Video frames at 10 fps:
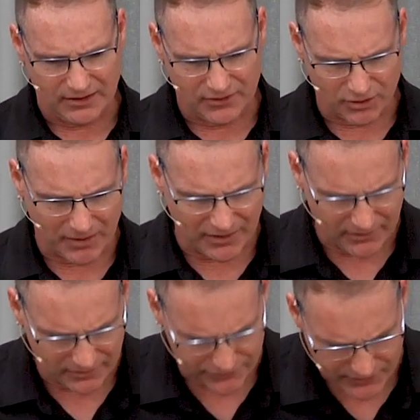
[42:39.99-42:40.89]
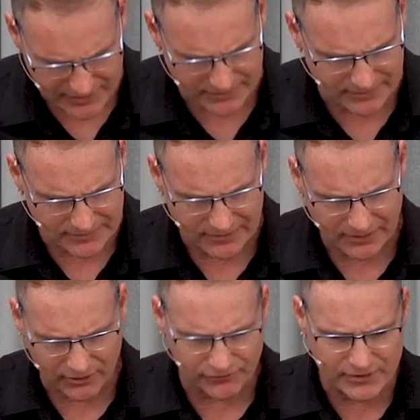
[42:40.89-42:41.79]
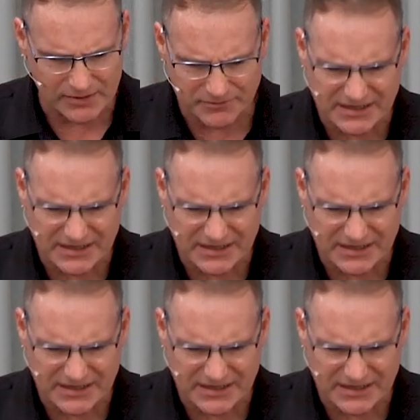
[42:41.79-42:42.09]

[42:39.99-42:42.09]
and thereby threaten our freedom.